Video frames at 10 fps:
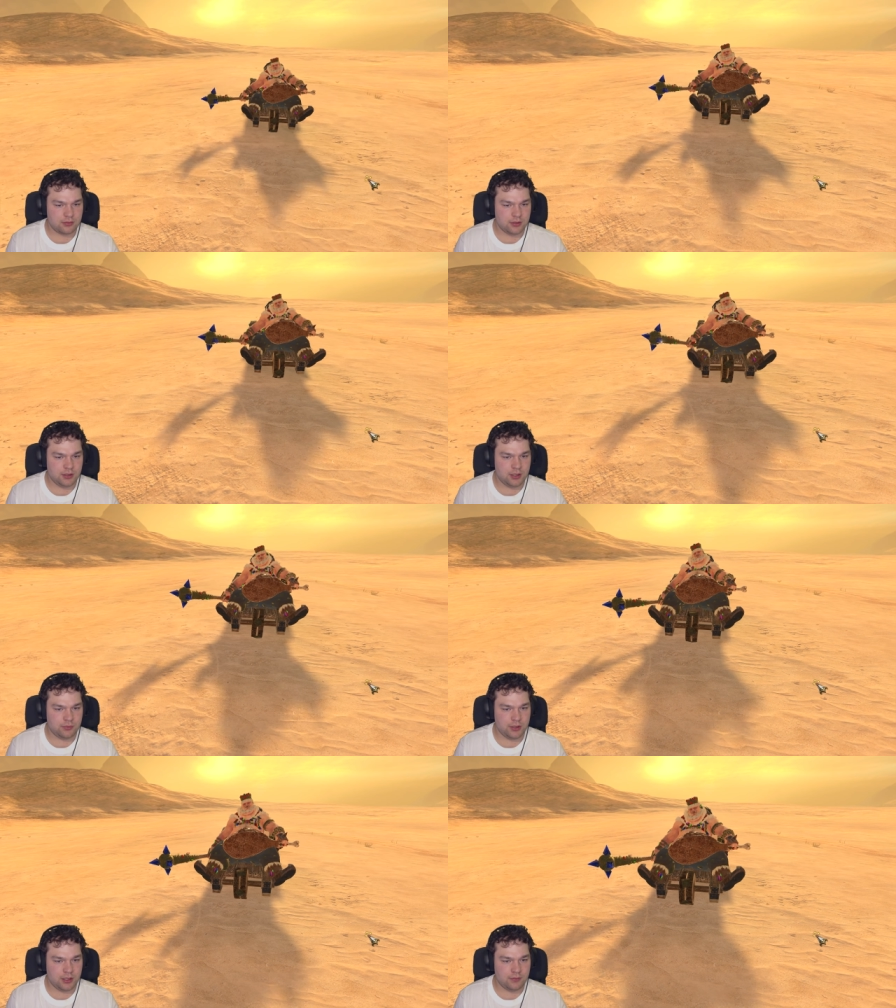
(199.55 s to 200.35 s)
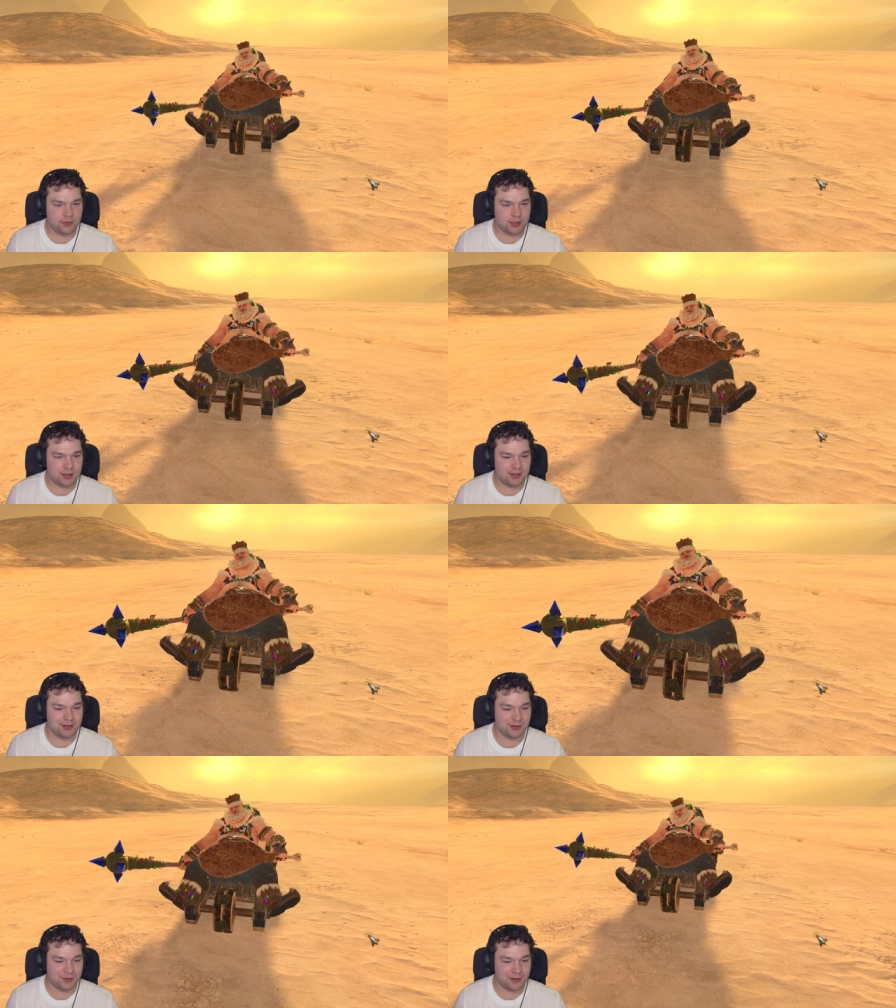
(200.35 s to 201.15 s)
And here we have the
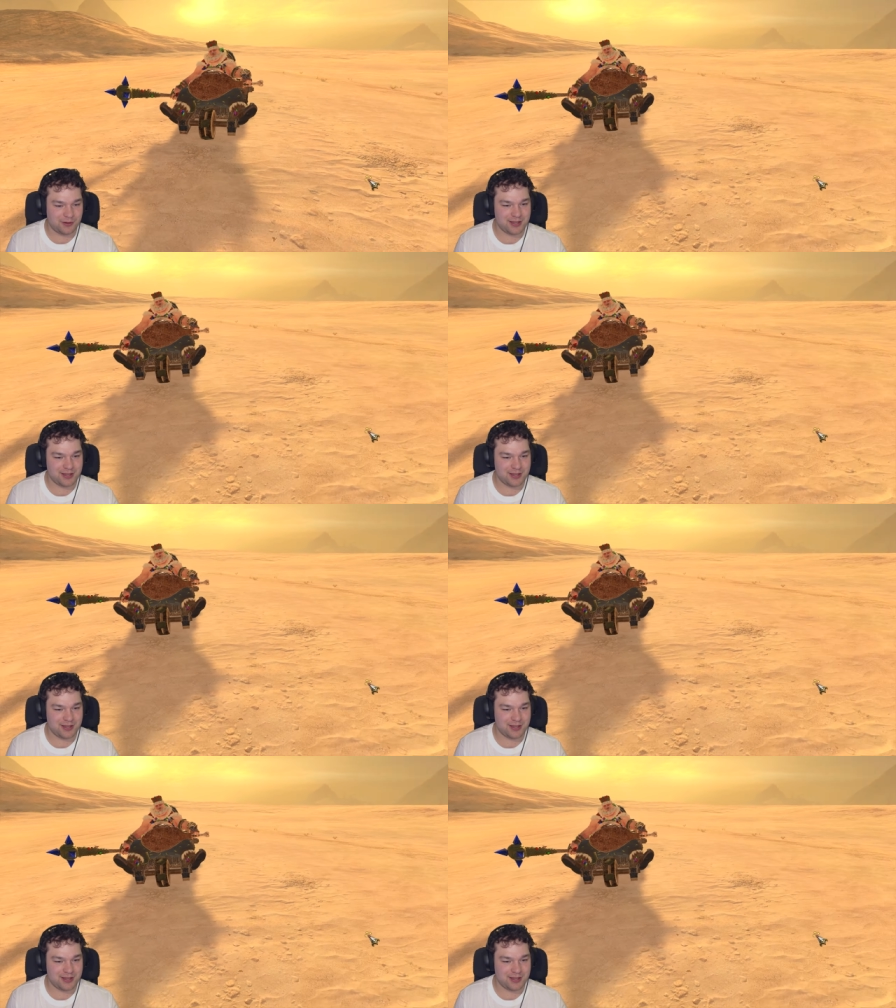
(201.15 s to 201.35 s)
Ogre